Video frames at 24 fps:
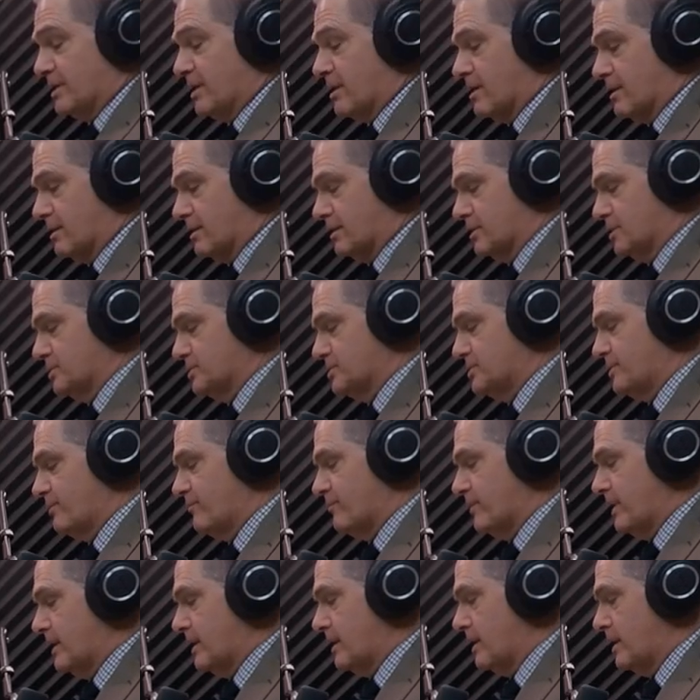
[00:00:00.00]
of the articles
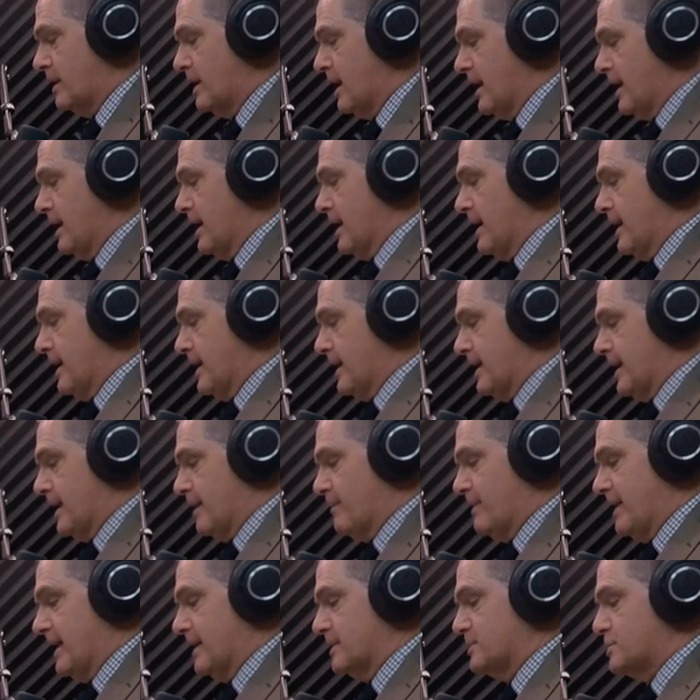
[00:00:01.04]
you've written,
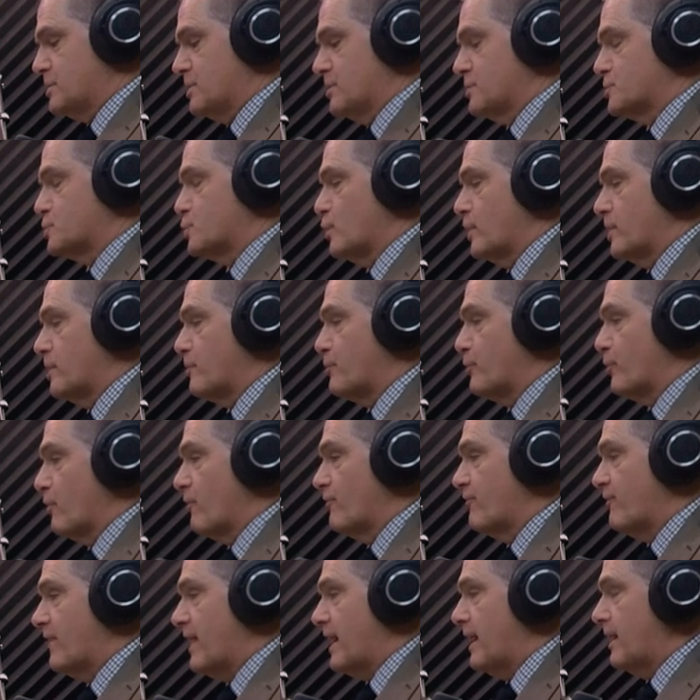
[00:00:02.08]
um, and to your Twitter
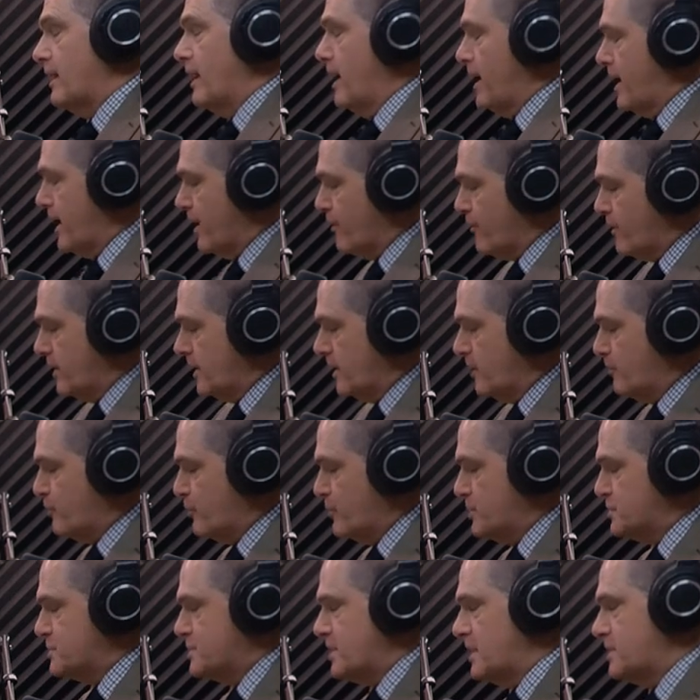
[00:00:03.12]
profile. I really
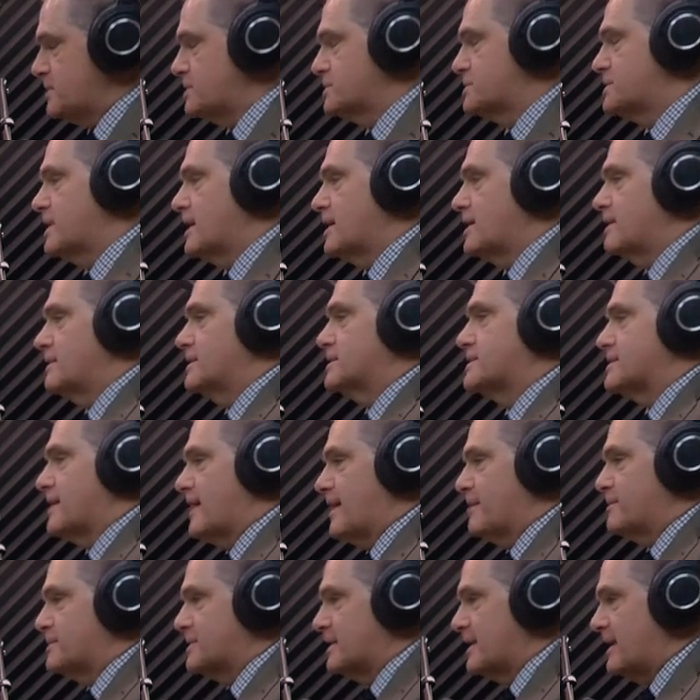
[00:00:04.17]
appreciate you taking the
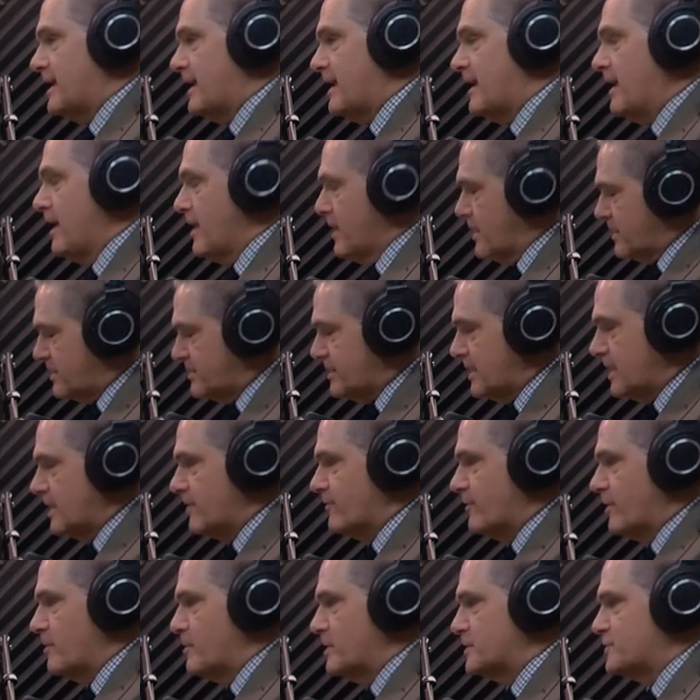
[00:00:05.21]
time today. Thank
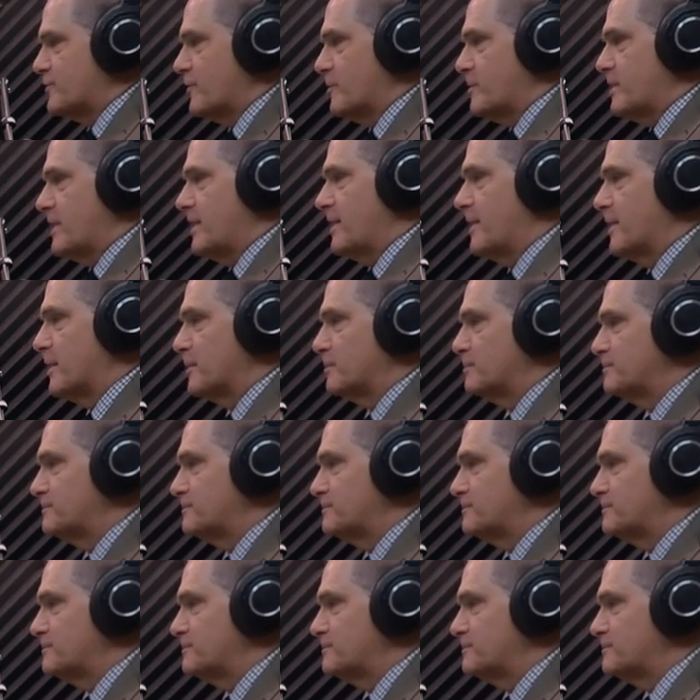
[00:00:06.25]
you very much for being here.